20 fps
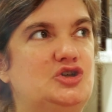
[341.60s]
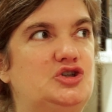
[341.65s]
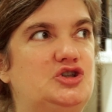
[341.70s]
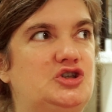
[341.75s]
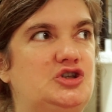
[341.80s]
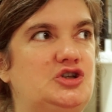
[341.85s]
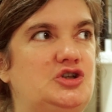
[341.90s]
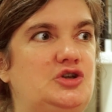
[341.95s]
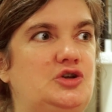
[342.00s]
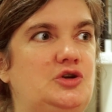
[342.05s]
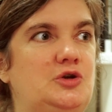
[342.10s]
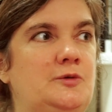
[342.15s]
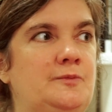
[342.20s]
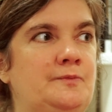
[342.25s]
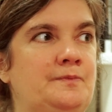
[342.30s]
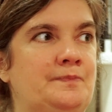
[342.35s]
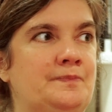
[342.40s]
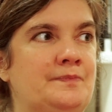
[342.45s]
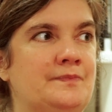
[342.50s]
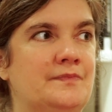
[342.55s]
to,
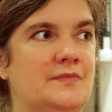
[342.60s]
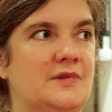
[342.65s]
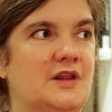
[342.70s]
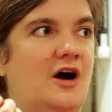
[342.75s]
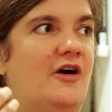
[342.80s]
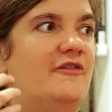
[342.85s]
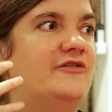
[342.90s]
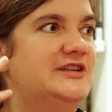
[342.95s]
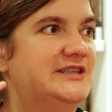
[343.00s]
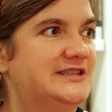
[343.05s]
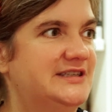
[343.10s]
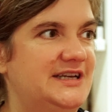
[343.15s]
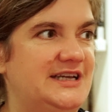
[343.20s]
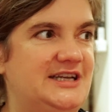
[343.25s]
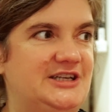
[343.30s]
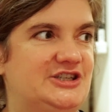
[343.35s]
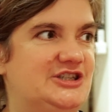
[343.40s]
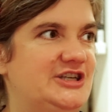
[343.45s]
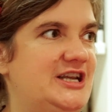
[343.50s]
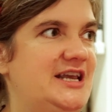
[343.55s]

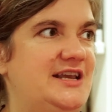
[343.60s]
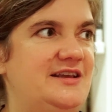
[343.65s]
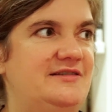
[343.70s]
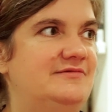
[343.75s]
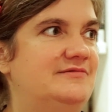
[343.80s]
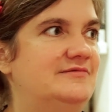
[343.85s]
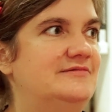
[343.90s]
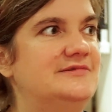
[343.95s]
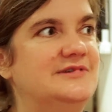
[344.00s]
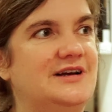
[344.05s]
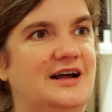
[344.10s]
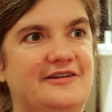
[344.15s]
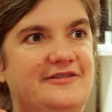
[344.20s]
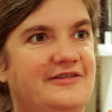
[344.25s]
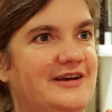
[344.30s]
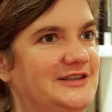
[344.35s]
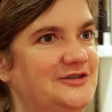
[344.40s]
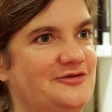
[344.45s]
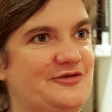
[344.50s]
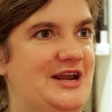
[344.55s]
obviously she kind of
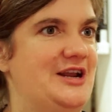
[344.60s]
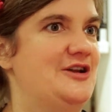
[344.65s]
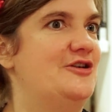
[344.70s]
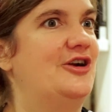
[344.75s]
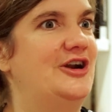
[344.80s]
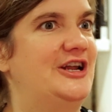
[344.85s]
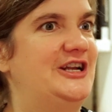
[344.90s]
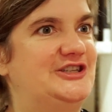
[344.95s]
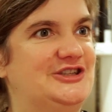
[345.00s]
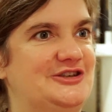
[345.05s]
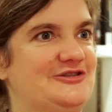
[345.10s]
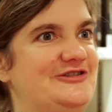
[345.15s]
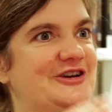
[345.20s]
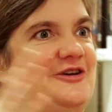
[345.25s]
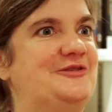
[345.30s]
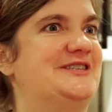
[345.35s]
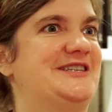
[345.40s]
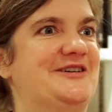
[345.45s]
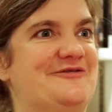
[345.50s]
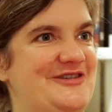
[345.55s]
has great knowledge and
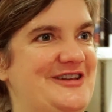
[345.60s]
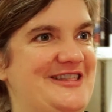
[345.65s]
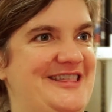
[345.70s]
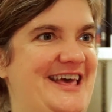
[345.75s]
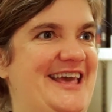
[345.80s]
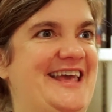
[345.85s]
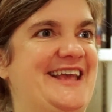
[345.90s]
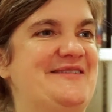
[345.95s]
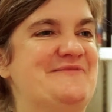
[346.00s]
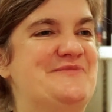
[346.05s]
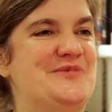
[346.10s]
knows everything,